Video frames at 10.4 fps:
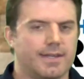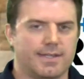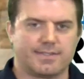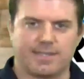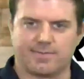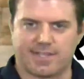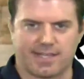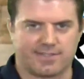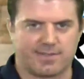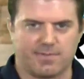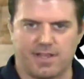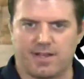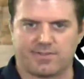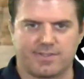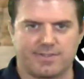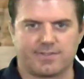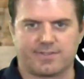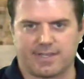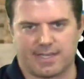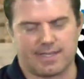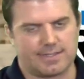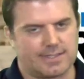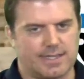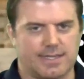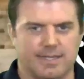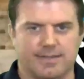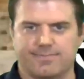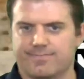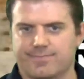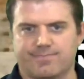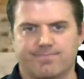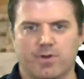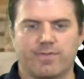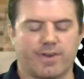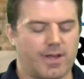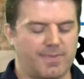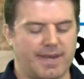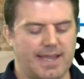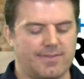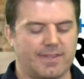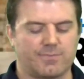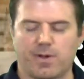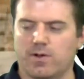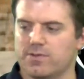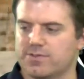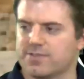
Teams taking some losses and moving up and down these polls.